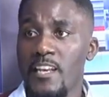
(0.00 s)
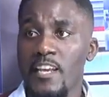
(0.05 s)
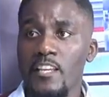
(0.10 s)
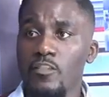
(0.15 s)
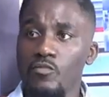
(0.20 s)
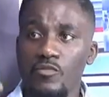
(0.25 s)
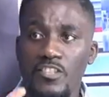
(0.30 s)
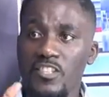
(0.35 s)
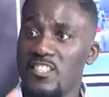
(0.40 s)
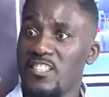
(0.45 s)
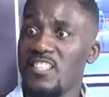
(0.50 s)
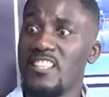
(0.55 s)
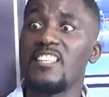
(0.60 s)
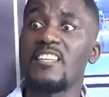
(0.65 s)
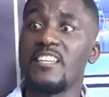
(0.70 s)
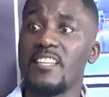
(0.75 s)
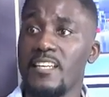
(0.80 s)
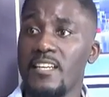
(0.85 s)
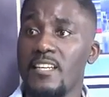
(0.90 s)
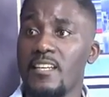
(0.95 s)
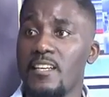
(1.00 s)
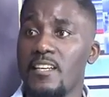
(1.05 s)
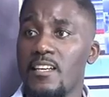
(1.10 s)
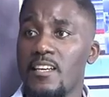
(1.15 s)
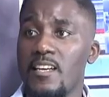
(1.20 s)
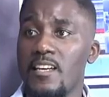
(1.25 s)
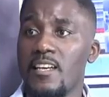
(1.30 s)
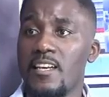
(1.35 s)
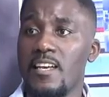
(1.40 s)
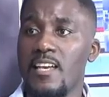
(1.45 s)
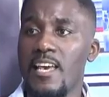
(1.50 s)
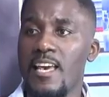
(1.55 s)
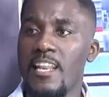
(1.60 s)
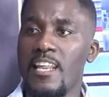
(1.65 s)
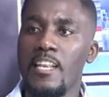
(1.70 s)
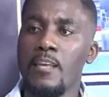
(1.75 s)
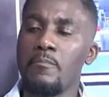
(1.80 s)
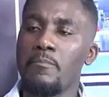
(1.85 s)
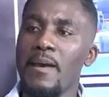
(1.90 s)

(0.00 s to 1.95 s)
And then you see it and it